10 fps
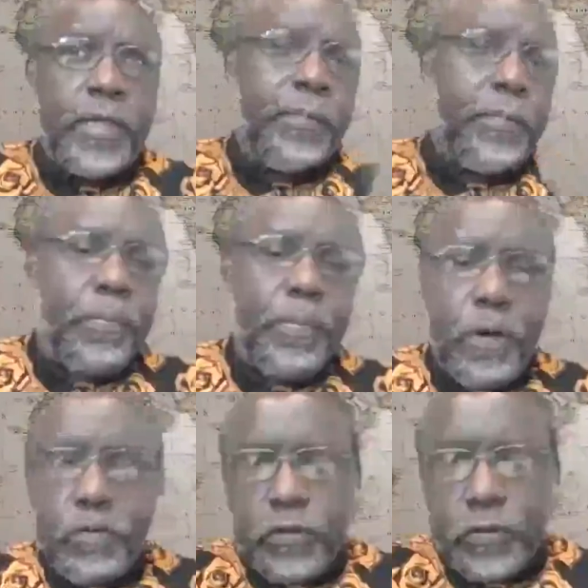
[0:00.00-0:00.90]
In the
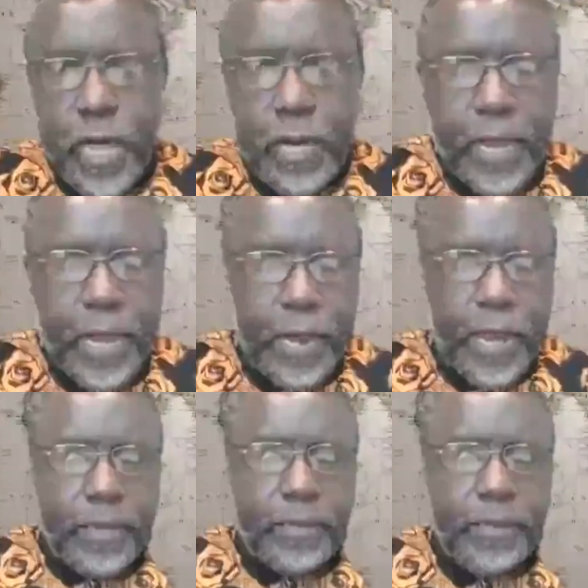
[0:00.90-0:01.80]
proposals that I
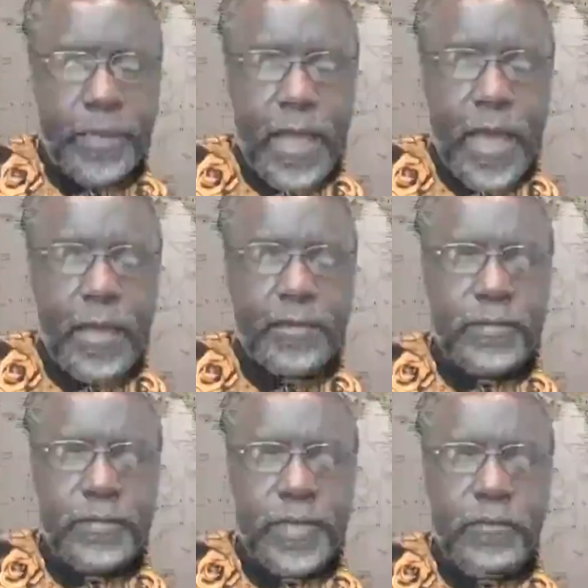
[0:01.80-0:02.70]
write, there are
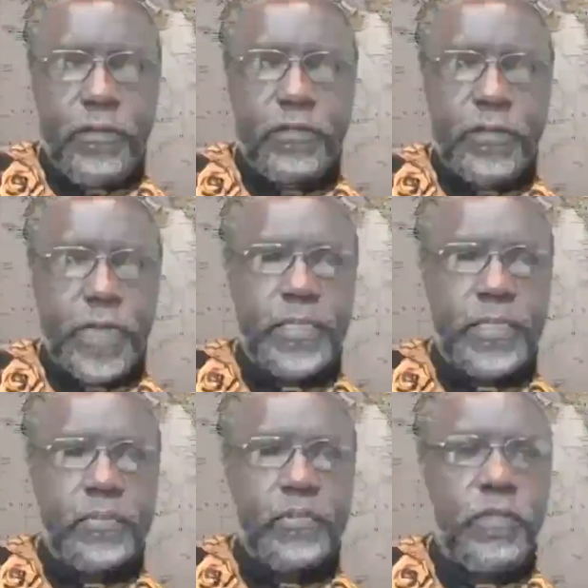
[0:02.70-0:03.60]
several
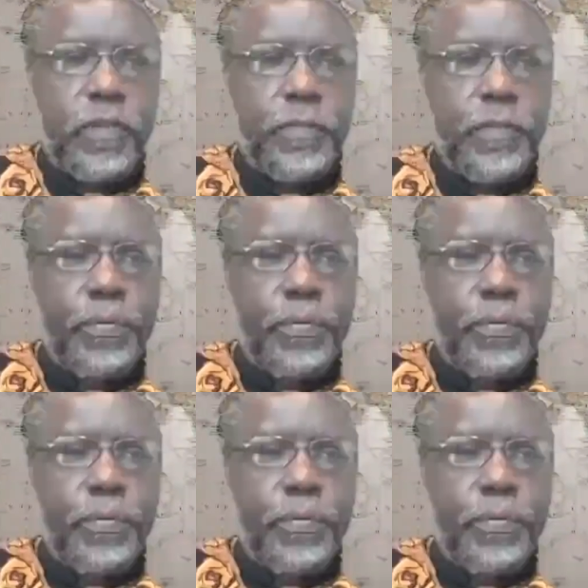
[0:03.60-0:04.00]
sections of the